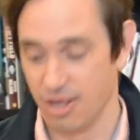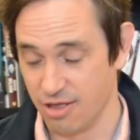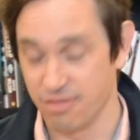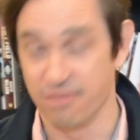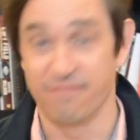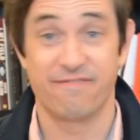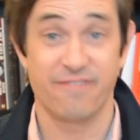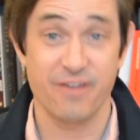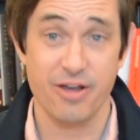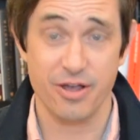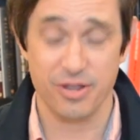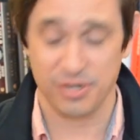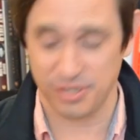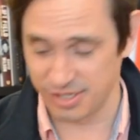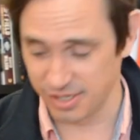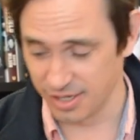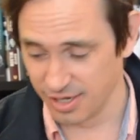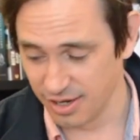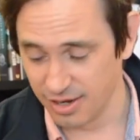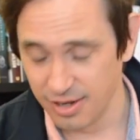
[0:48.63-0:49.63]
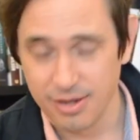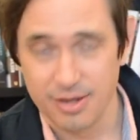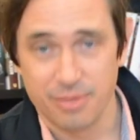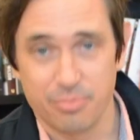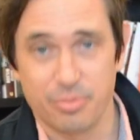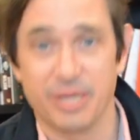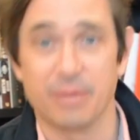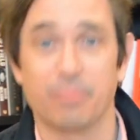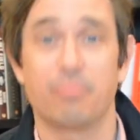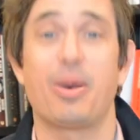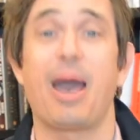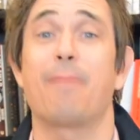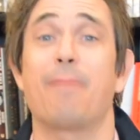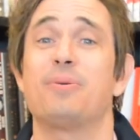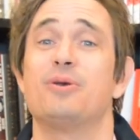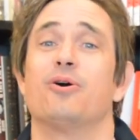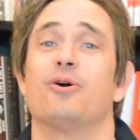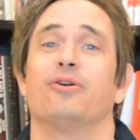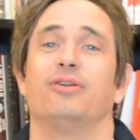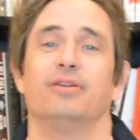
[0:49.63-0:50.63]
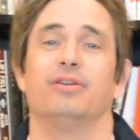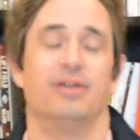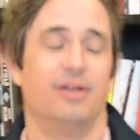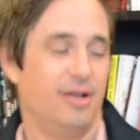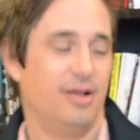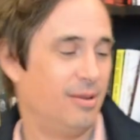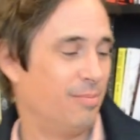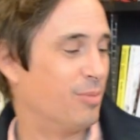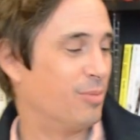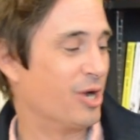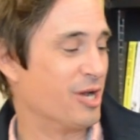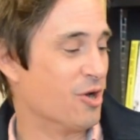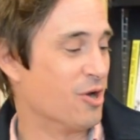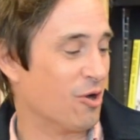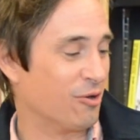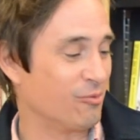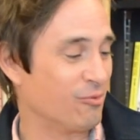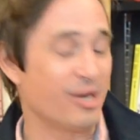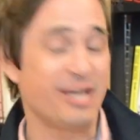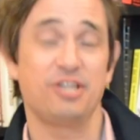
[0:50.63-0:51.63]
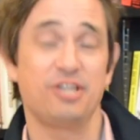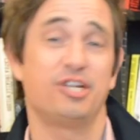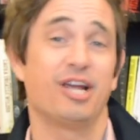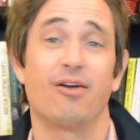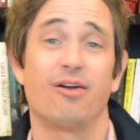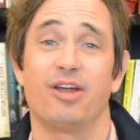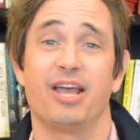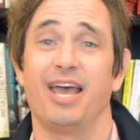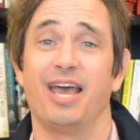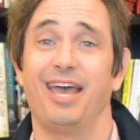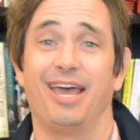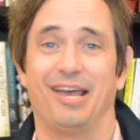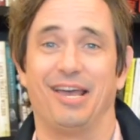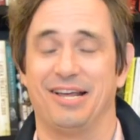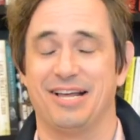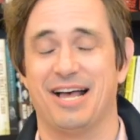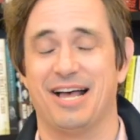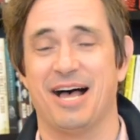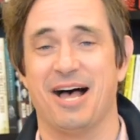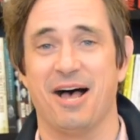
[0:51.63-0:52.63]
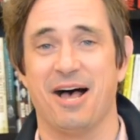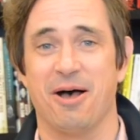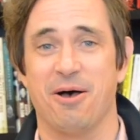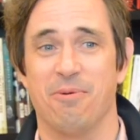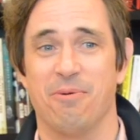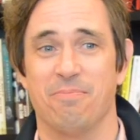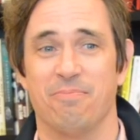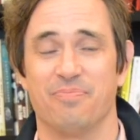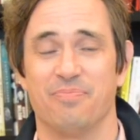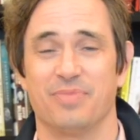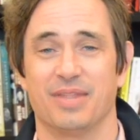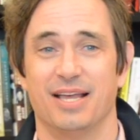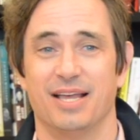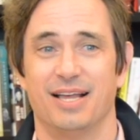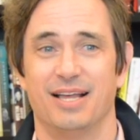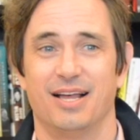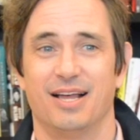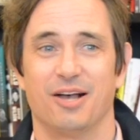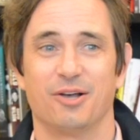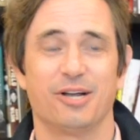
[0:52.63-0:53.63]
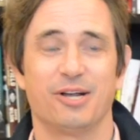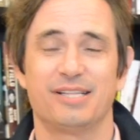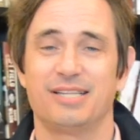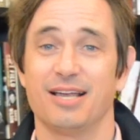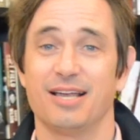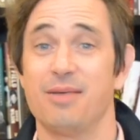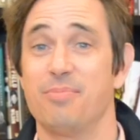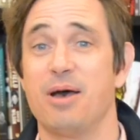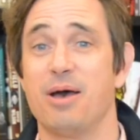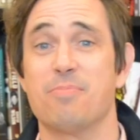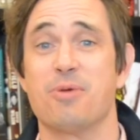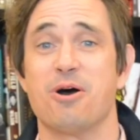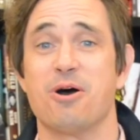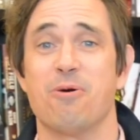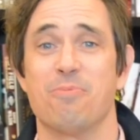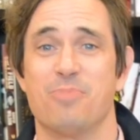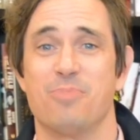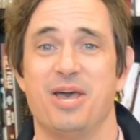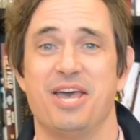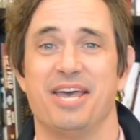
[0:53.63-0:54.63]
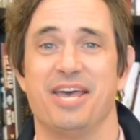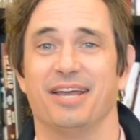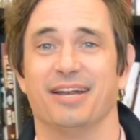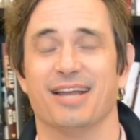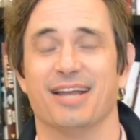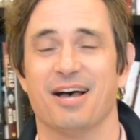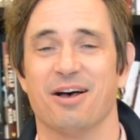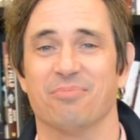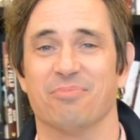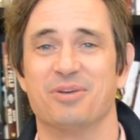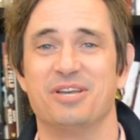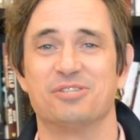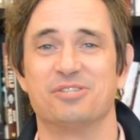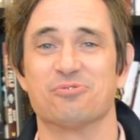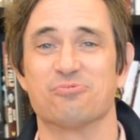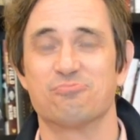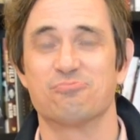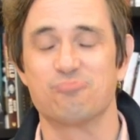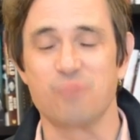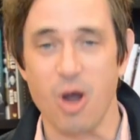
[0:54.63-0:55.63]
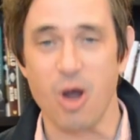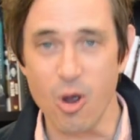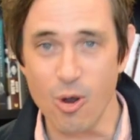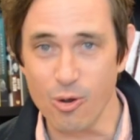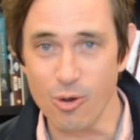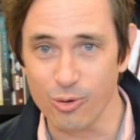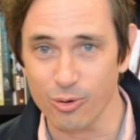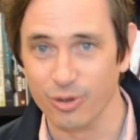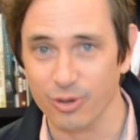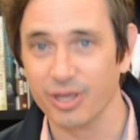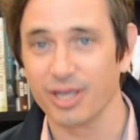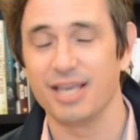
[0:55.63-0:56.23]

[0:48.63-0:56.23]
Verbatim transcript: The first being Papillon by Henri Charrière. Um, I've got to tell you about my old man. Um, he's a rogue.